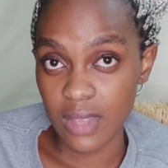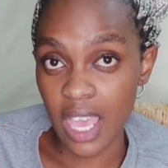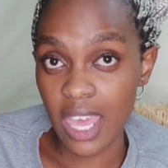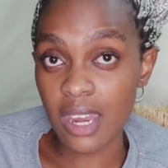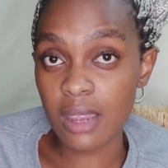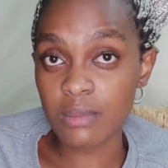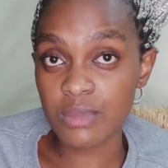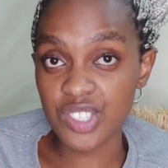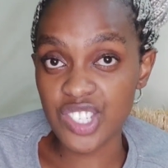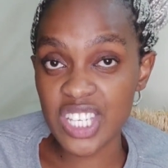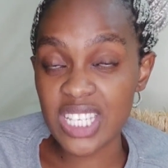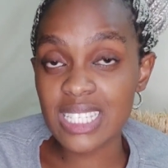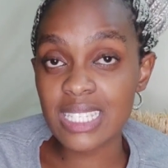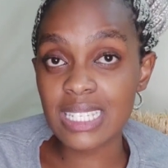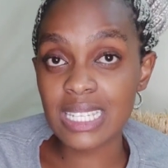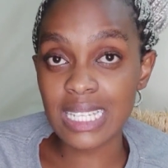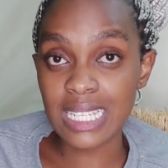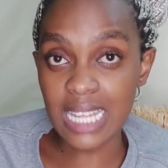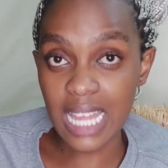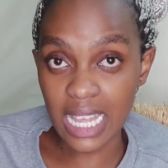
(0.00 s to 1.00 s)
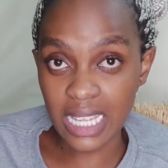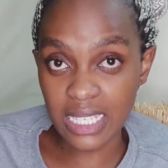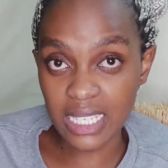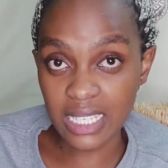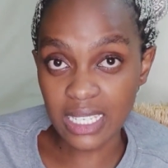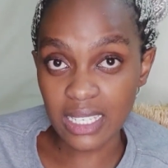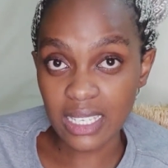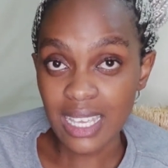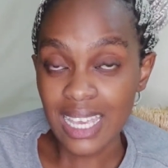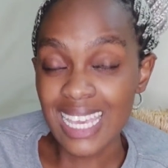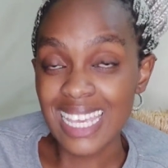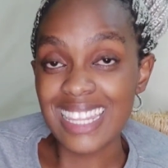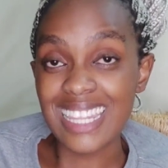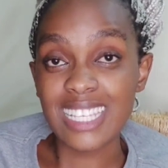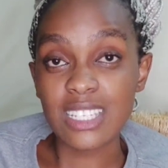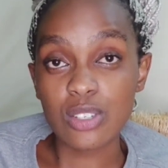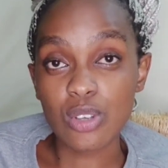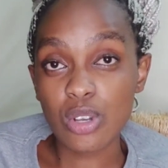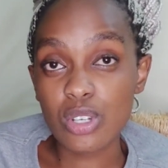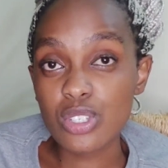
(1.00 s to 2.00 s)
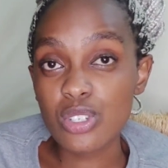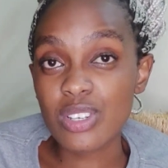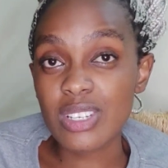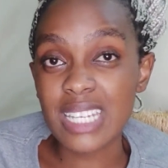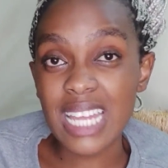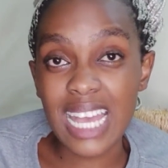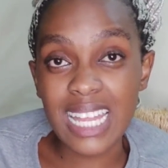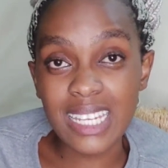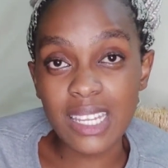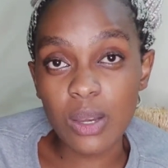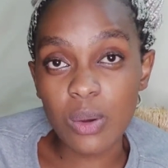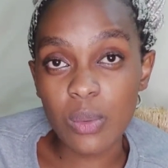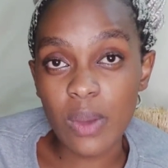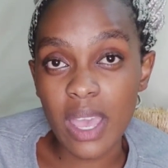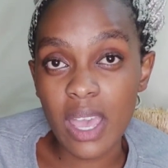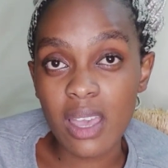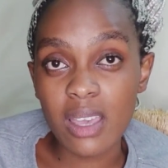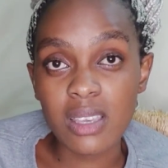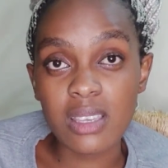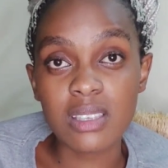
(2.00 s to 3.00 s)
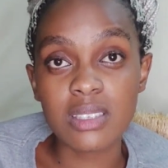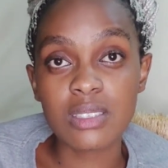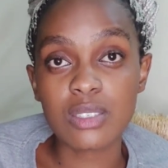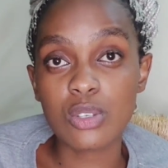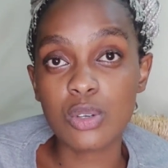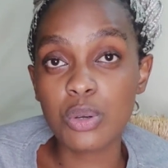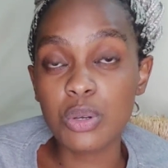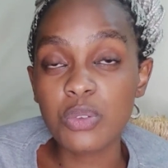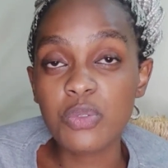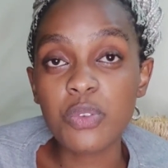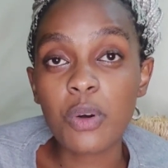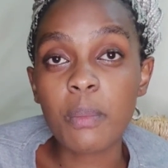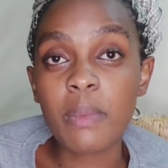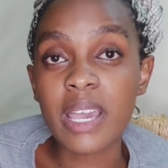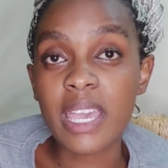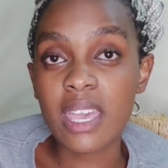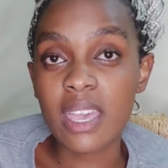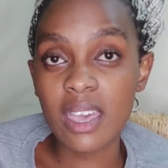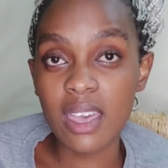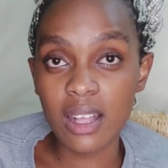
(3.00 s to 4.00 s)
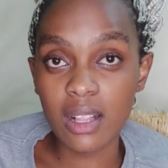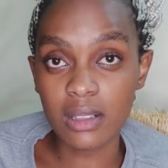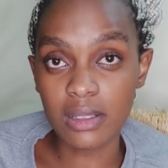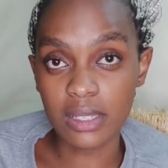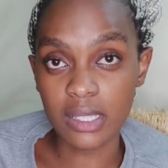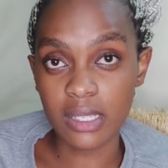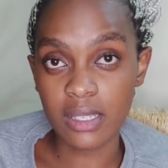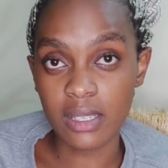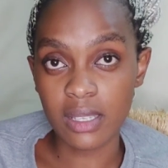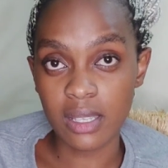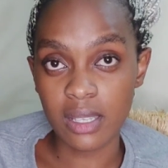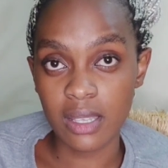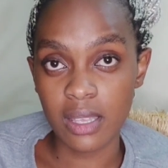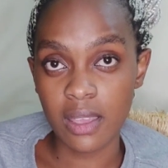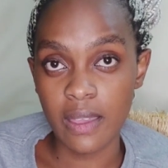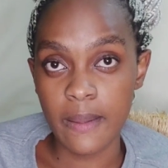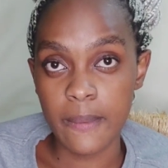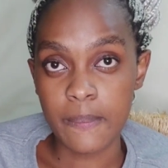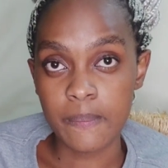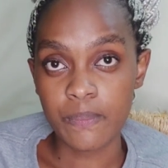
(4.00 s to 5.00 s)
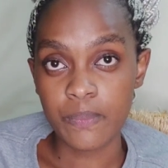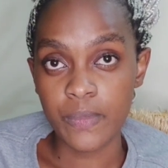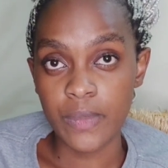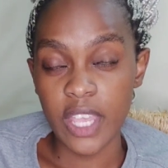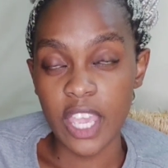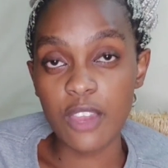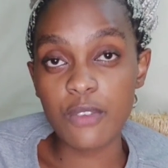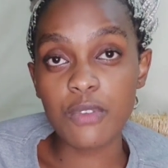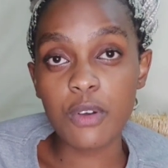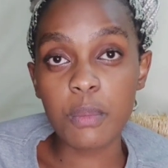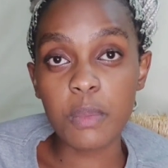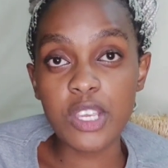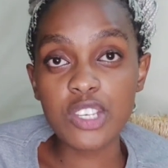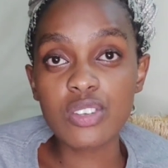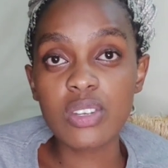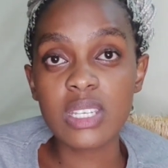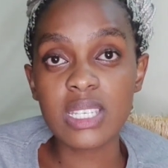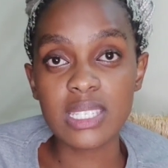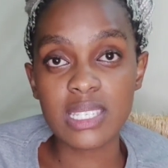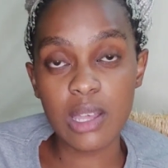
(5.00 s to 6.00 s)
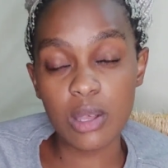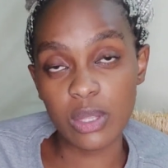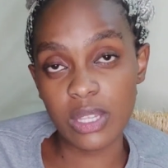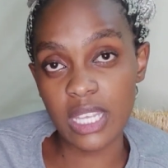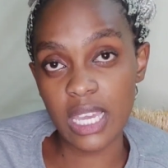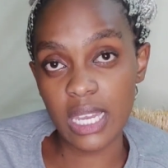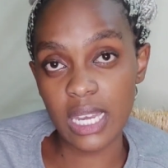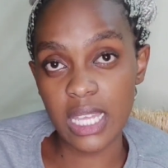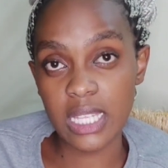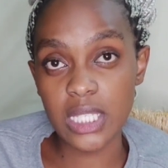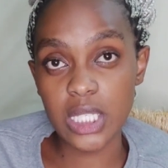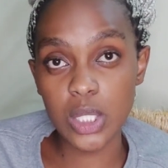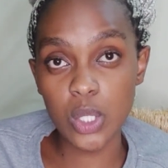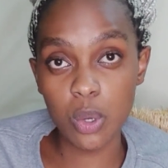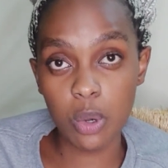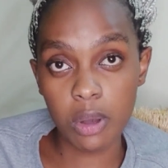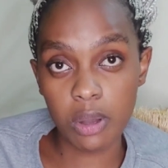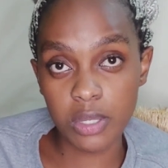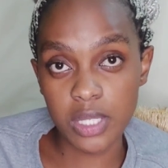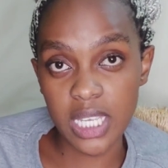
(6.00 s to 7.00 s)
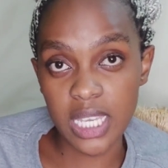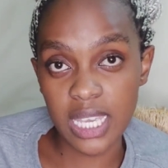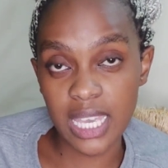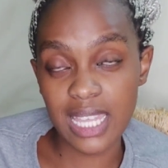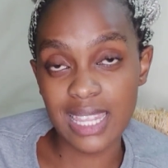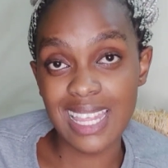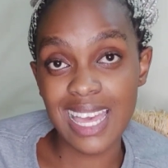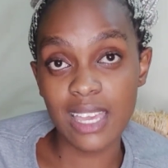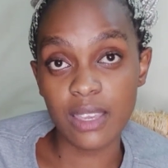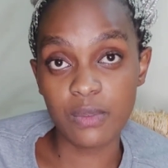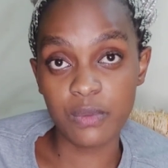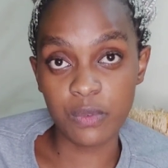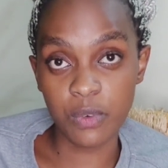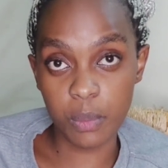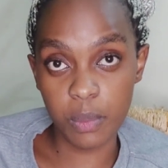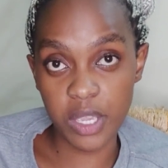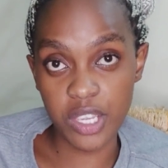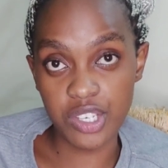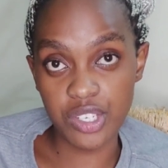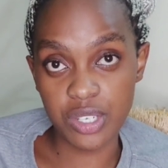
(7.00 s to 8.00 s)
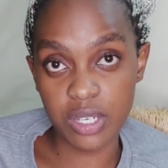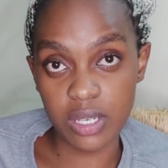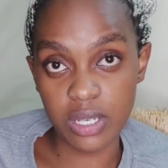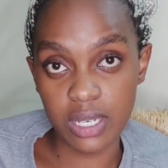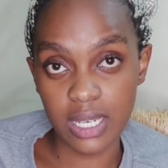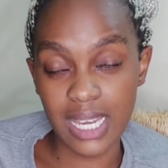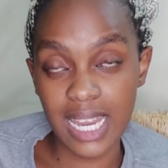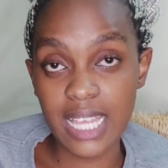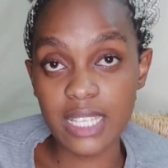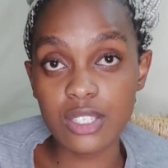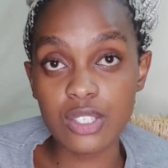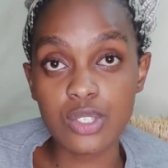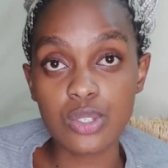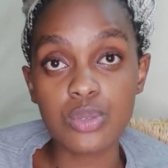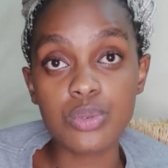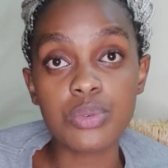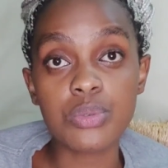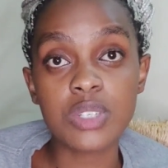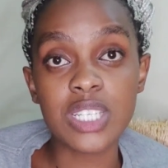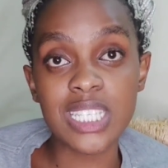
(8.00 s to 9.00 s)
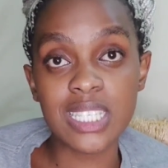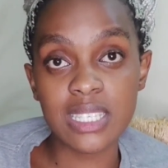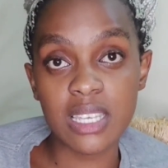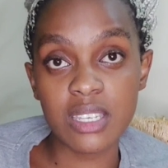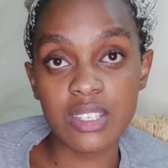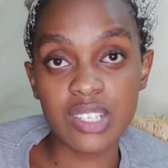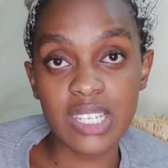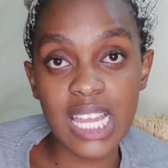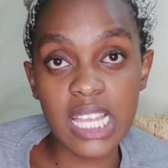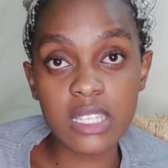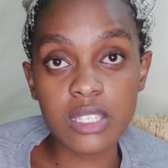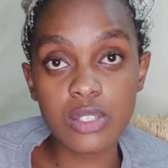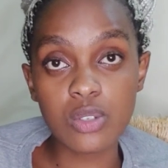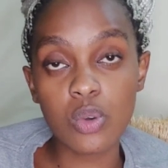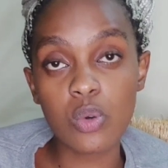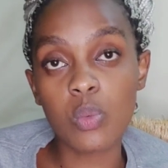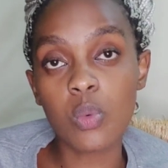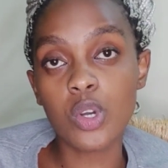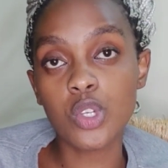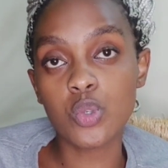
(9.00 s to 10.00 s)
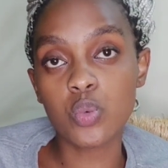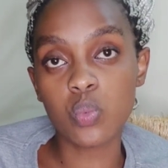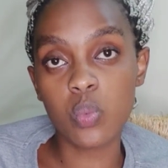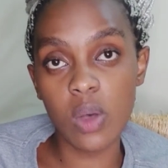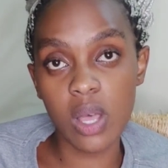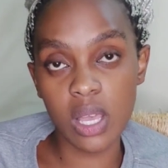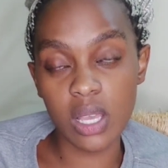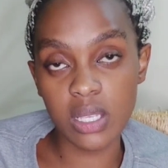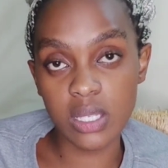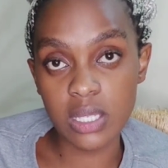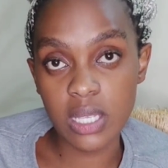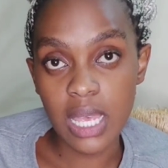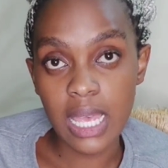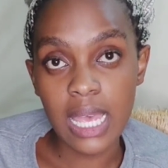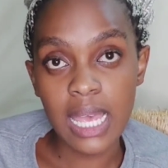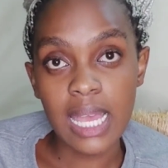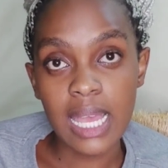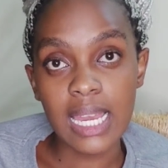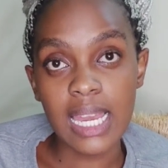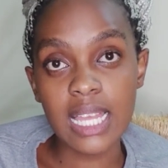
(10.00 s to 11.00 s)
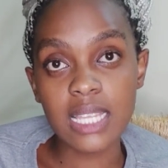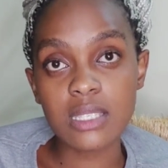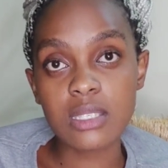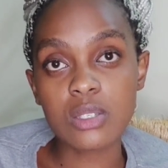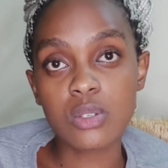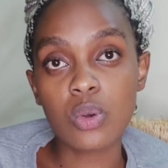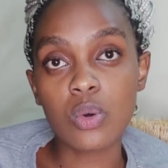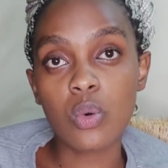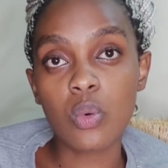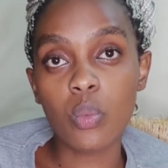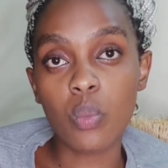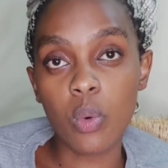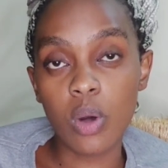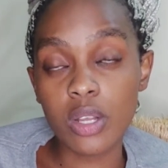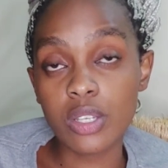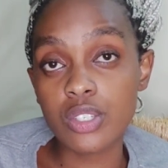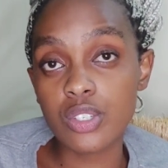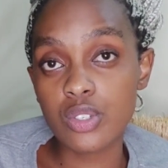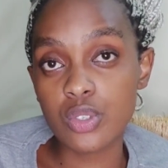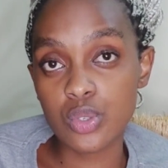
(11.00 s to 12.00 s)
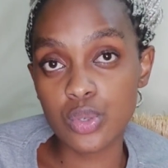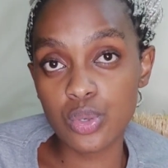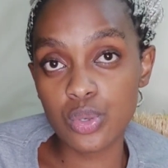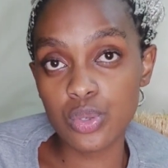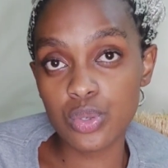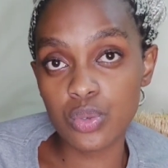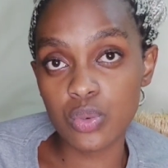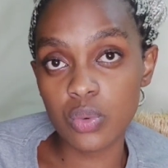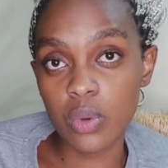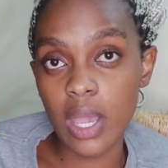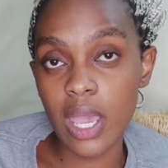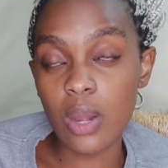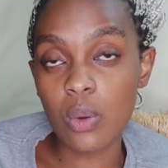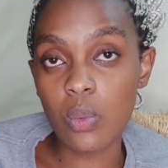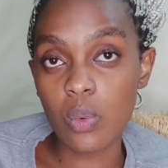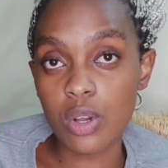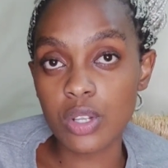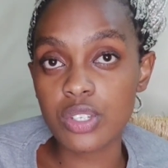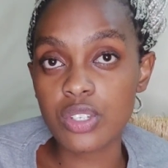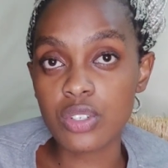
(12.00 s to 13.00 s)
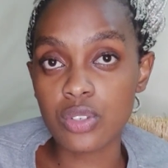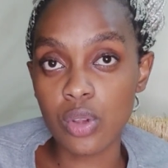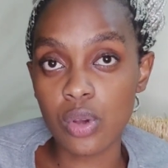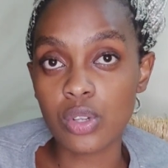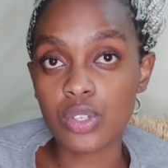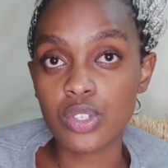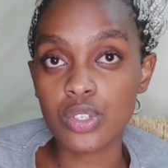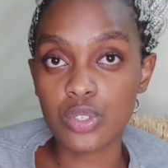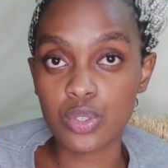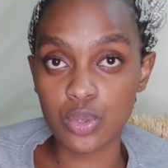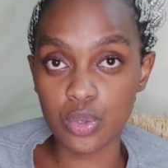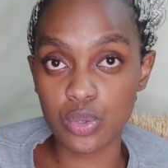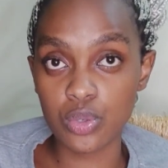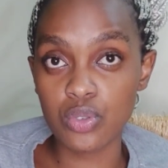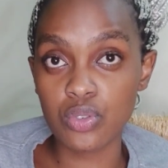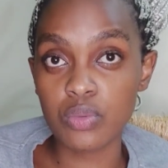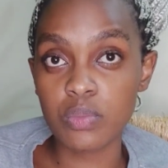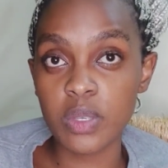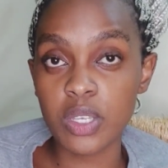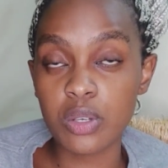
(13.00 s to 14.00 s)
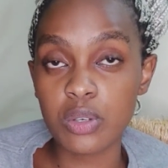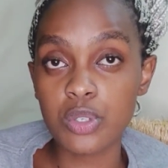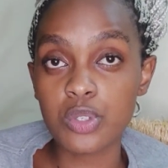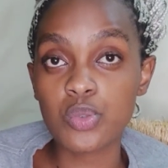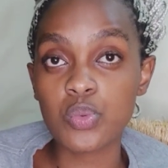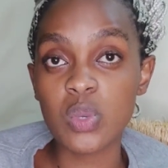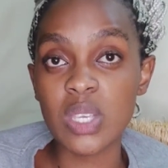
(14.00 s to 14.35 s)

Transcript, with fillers: And I'm just learning that cotton underwear is good for my health. Information is out there. Let's go out and get that information. Let's do research. Let's know what works. Let's know what to do and what not to do because